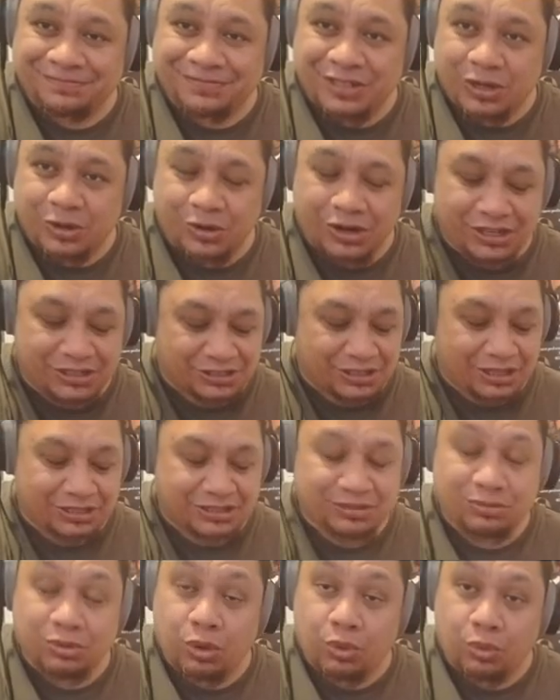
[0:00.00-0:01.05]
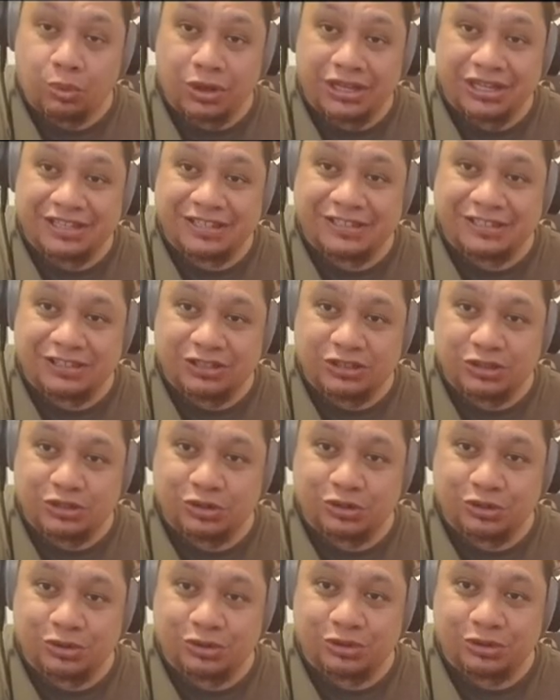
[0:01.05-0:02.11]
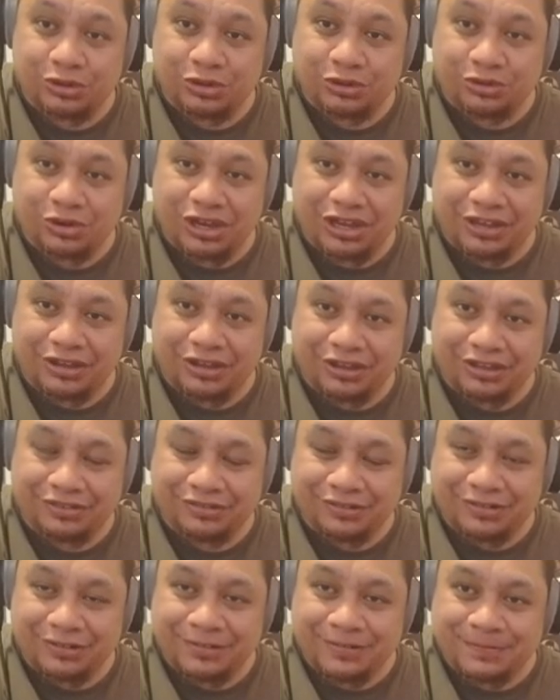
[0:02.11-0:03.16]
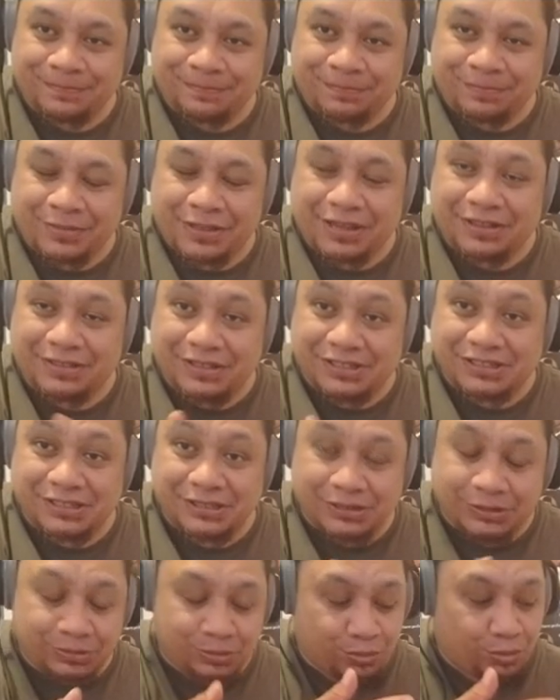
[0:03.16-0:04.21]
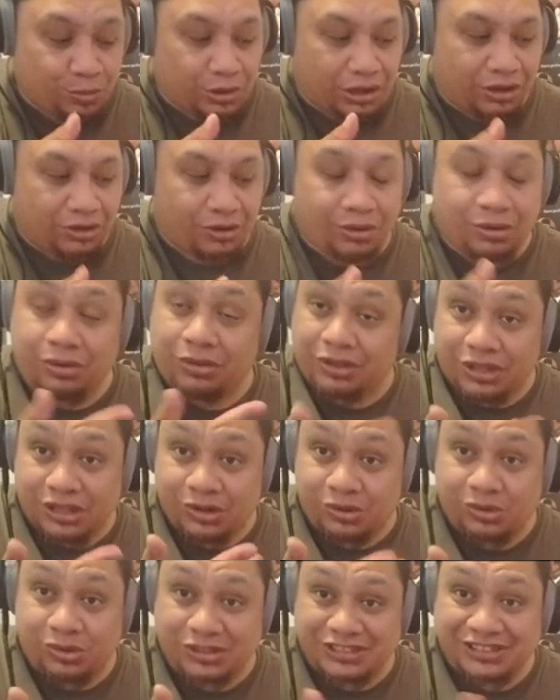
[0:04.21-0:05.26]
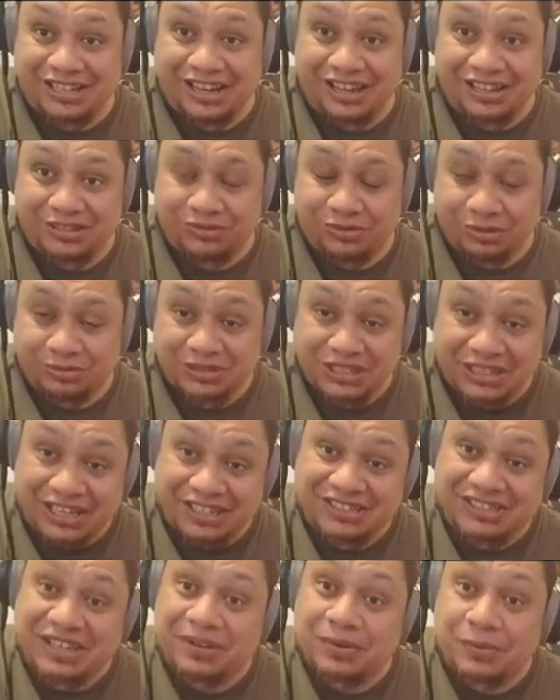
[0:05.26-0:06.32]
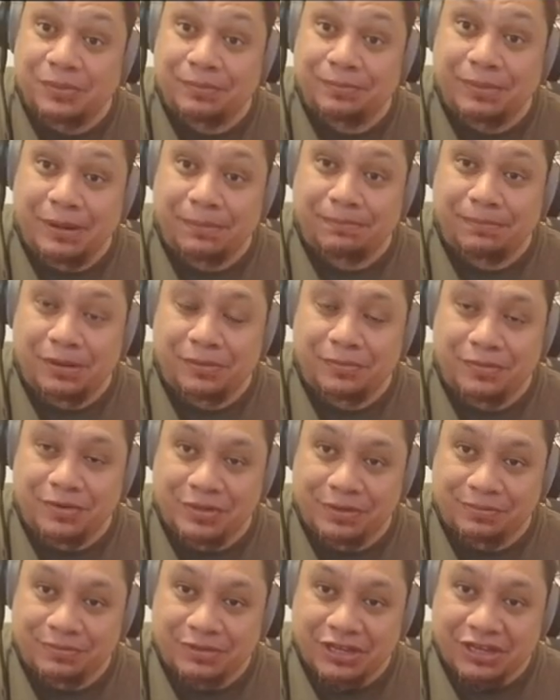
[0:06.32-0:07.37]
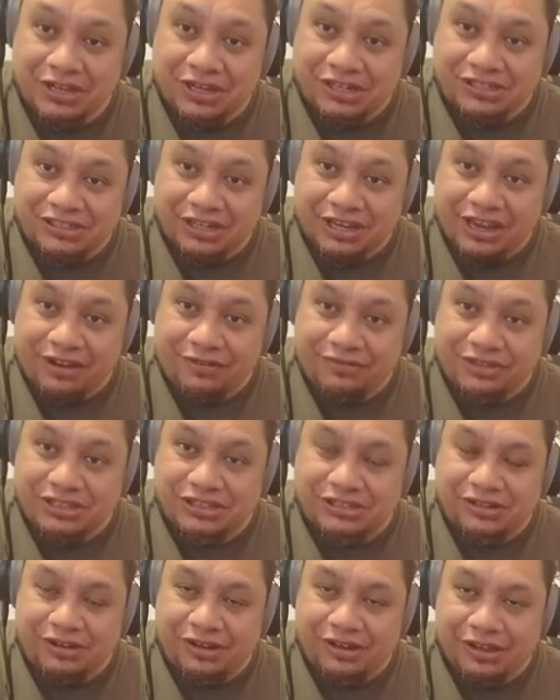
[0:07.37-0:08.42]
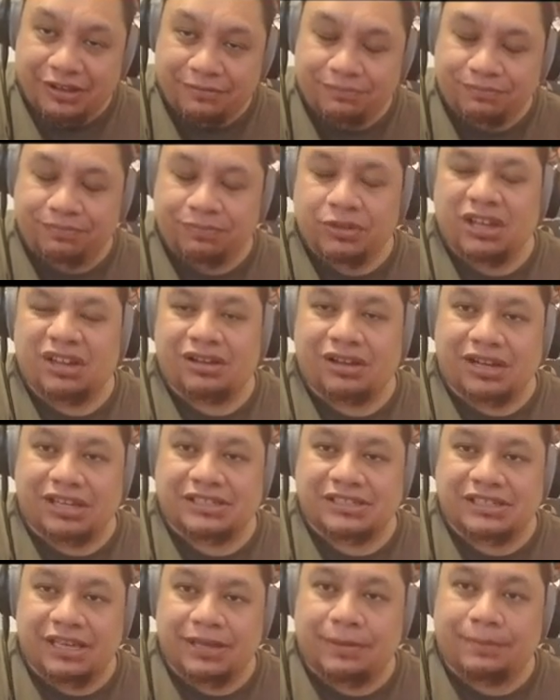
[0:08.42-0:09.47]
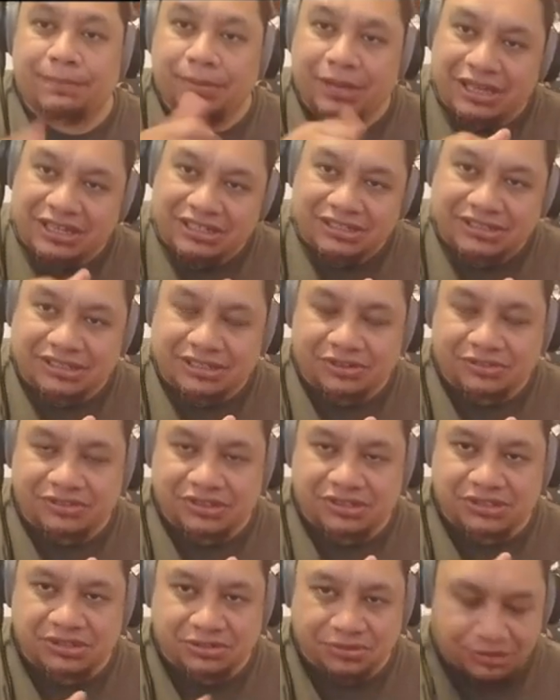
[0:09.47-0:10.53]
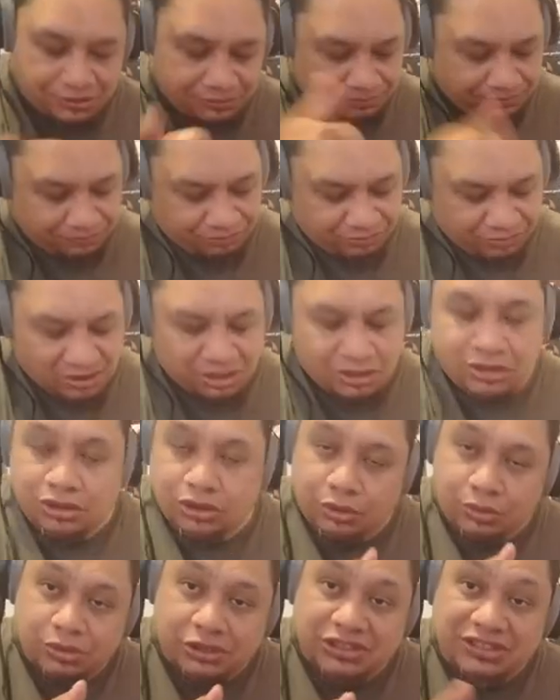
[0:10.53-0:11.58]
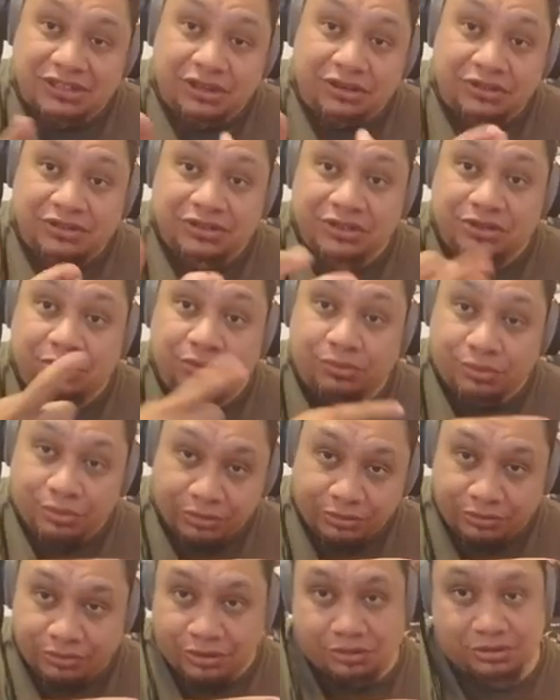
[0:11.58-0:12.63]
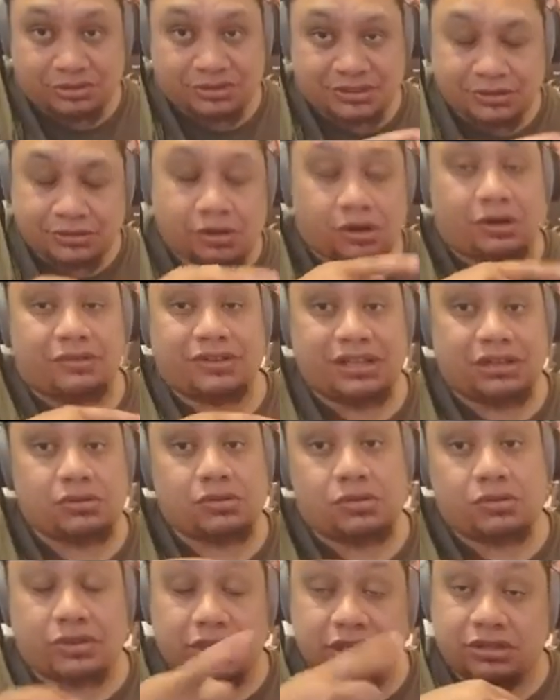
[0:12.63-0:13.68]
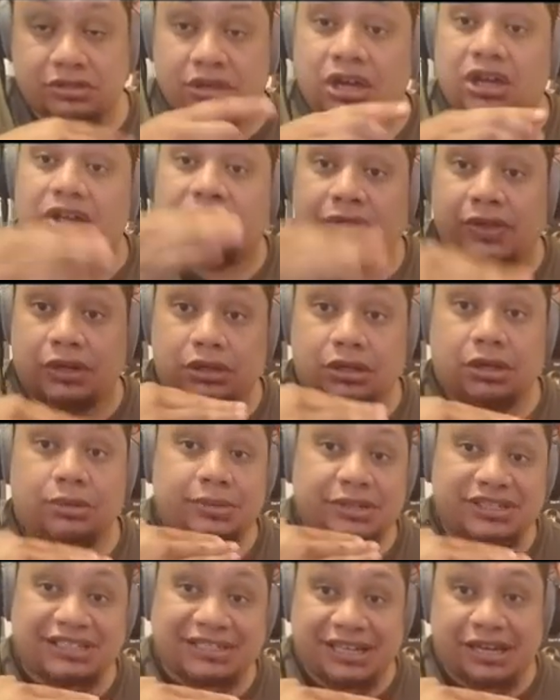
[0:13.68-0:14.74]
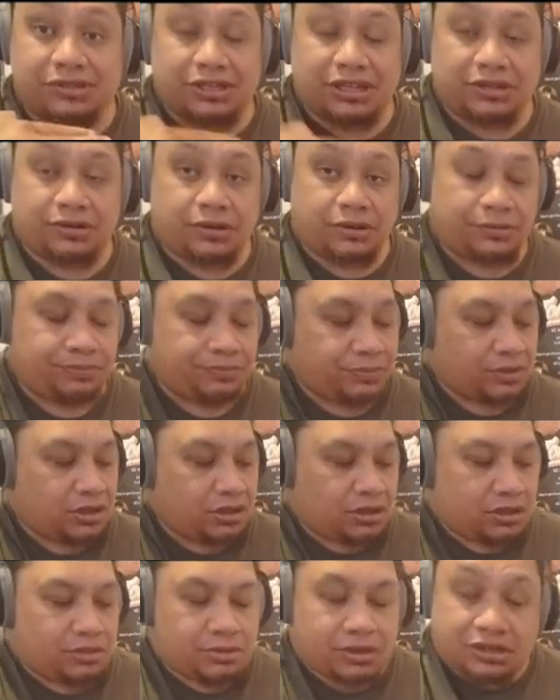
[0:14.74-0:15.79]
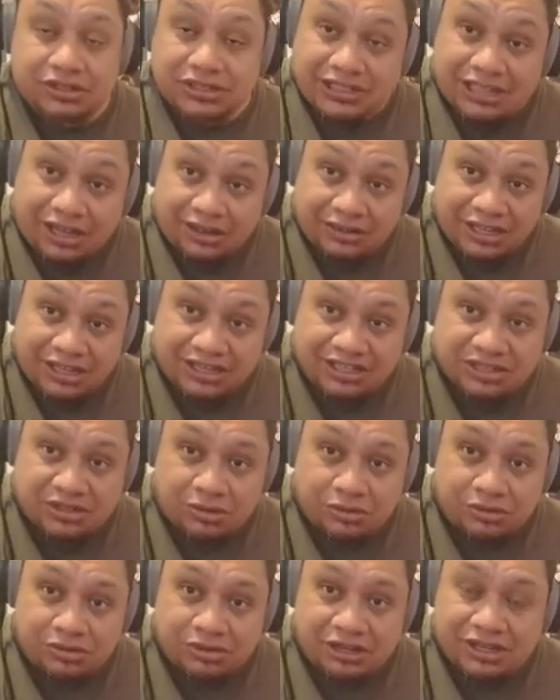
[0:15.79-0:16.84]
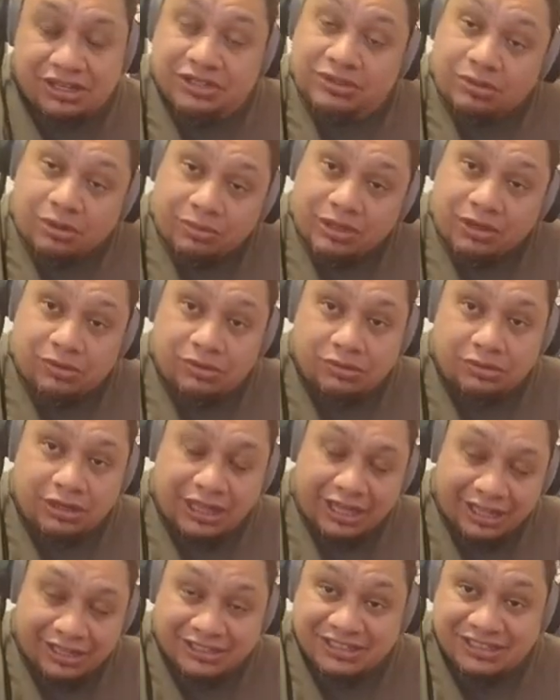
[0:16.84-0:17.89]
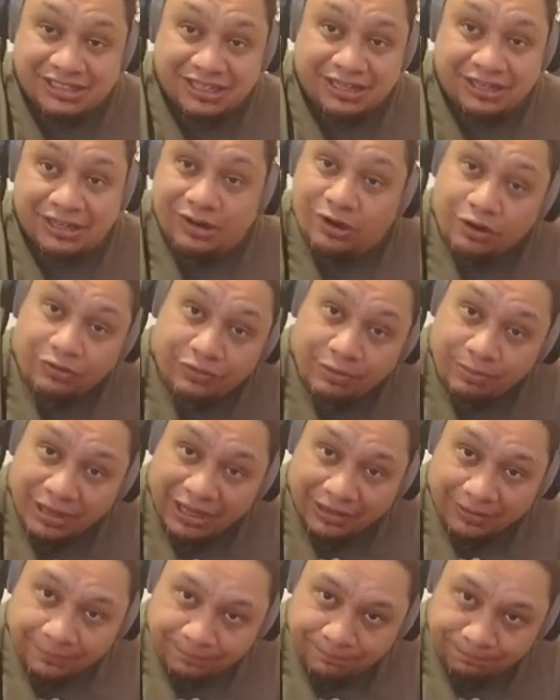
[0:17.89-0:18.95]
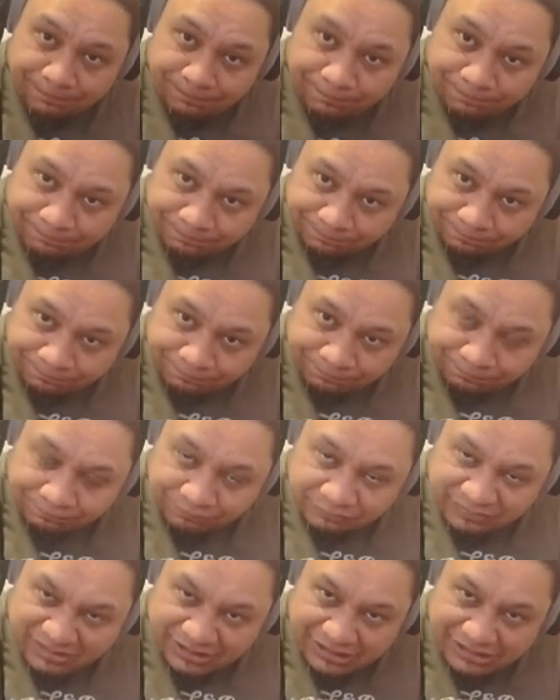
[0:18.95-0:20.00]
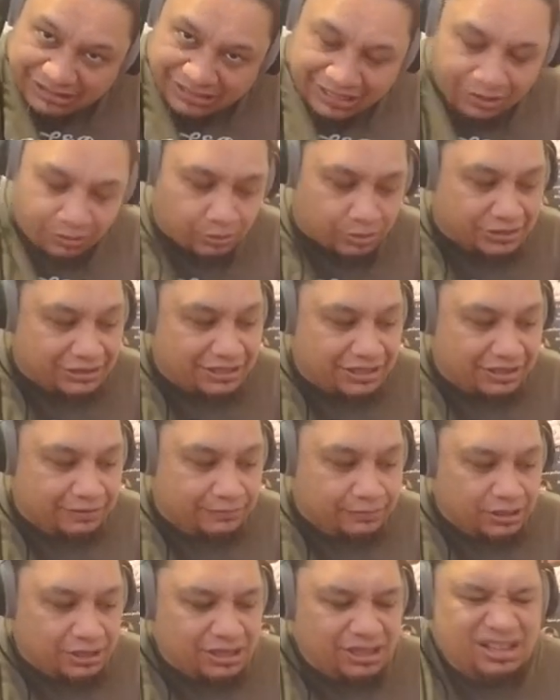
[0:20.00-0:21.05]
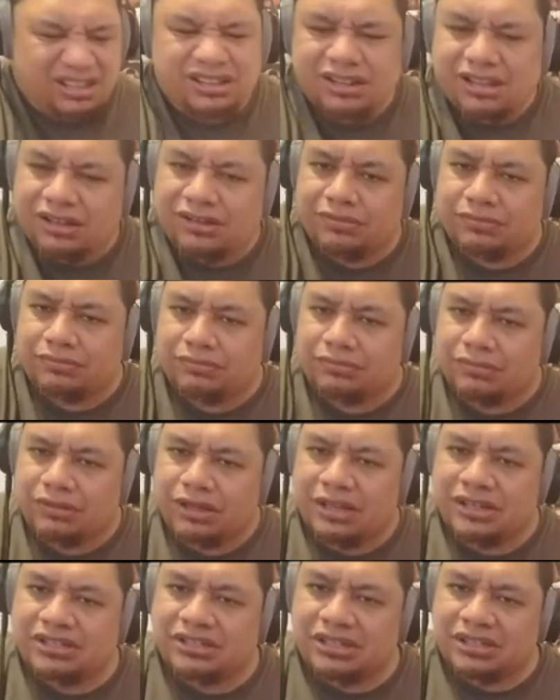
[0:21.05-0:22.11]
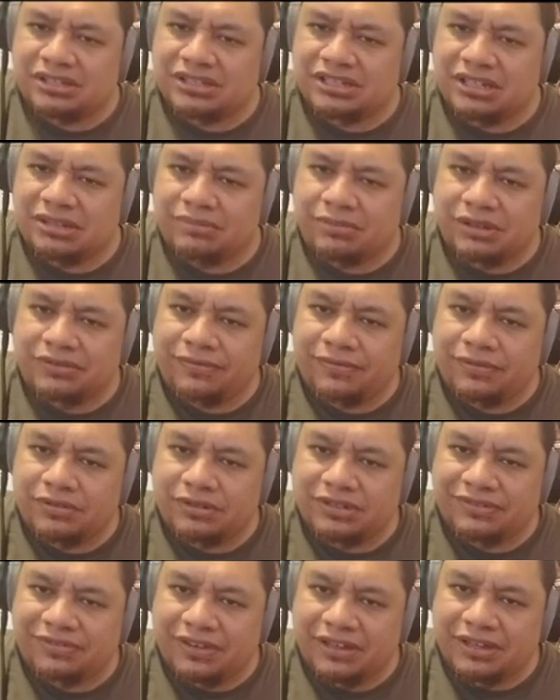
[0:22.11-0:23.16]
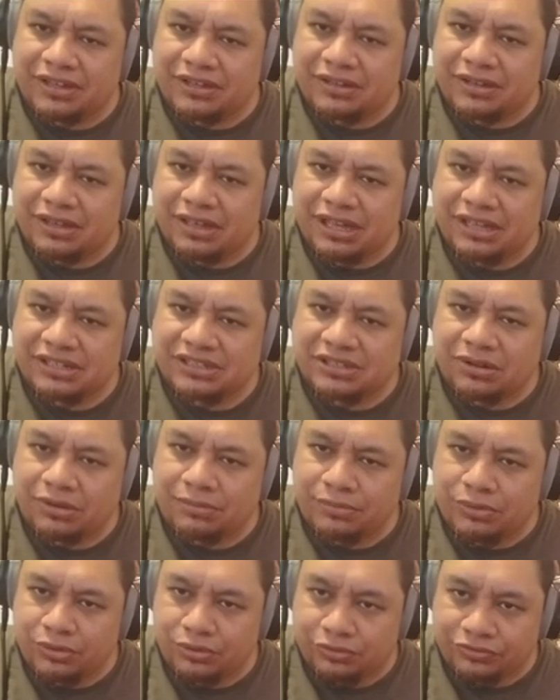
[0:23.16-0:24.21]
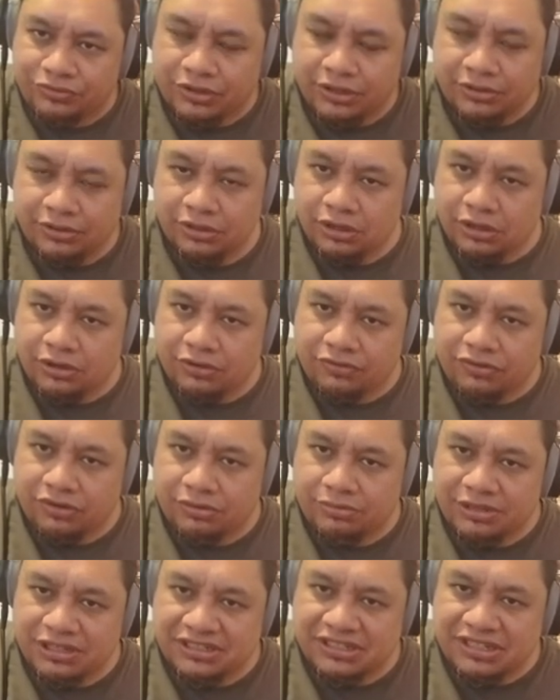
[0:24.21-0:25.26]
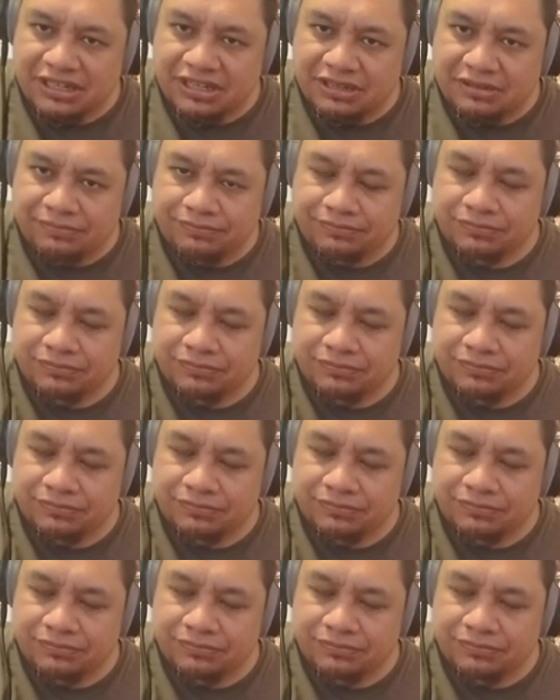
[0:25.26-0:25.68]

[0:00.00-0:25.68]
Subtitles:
Alright, so that's 1, 2, 3. And this is where it all starts from. So that's that bap bap rhythm. So every time I say bass of the string, you want to go to the root note of it, or the lowest sounding note. Because our next chord is what we call a C over B. So that one there. Now, as you can see, my first finger has not moved from the C.